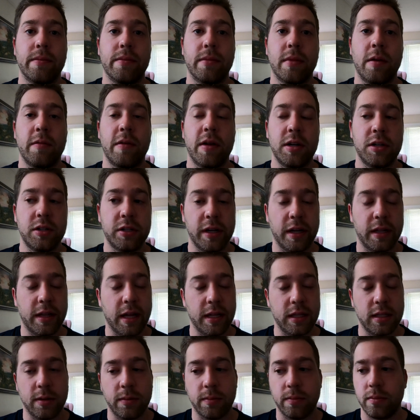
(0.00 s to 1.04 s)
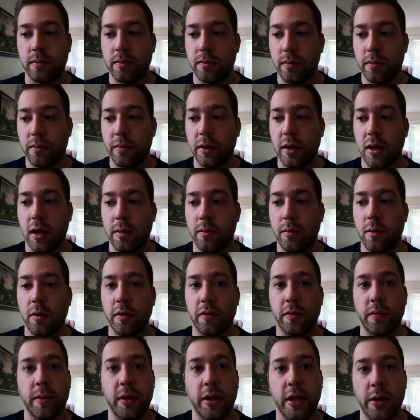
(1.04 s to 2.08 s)
Eventually I'd like to become more
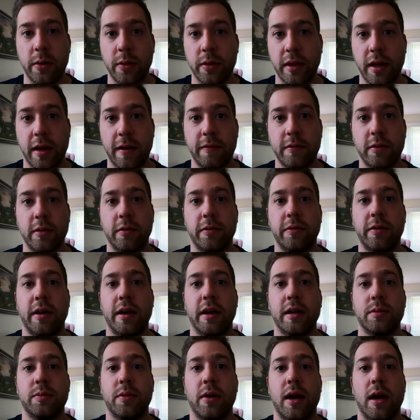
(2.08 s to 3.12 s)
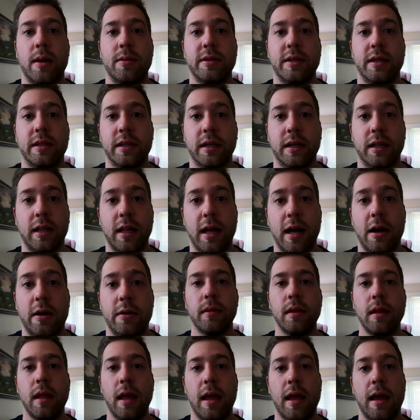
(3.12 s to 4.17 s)
familiar with After Effects, perhaps get the
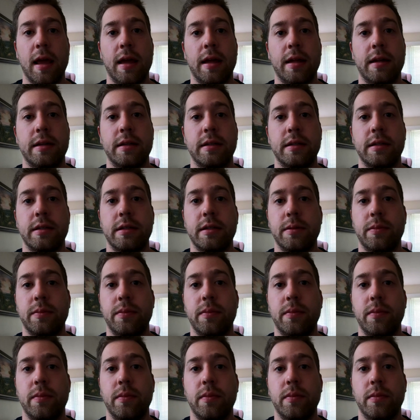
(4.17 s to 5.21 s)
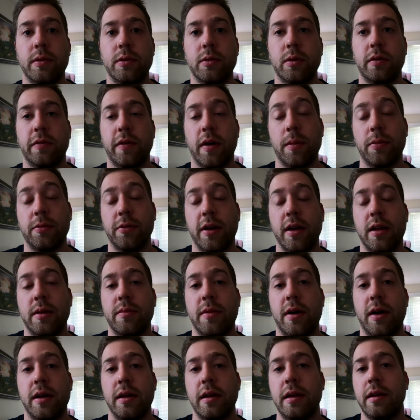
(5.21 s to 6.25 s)
cloud, and sort of upgrade
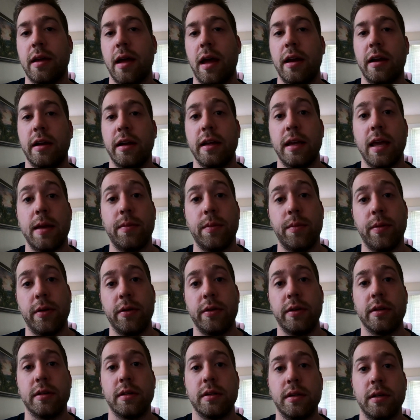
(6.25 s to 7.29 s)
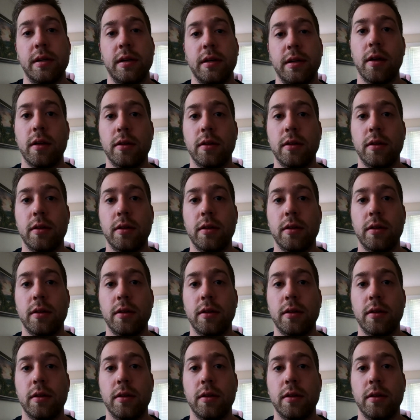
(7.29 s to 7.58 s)
my editing capabilities.